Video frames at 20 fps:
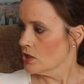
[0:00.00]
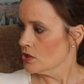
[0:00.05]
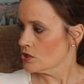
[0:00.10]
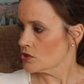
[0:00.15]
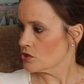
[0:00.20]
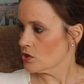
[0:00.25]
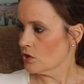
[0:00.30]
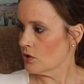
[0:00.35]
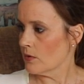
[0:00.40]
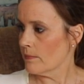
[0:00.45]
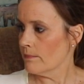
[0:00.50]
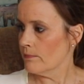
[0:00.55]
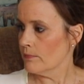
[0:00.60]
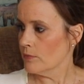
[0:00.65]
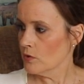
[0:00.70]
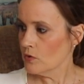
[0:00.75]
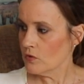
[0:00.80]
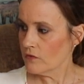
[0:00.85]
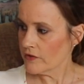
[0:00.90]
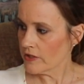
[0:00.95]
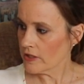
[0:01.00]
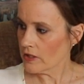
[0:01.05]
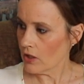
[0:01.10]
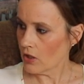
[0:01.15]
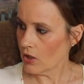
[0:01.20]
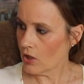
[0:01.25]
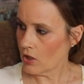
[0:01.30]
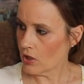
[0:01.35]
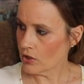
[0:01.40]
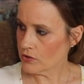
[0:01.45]
So moving
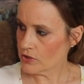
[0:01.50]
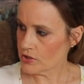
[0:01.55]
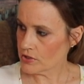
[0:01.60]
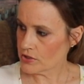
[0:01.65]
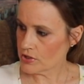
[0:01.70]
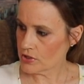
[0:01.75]
on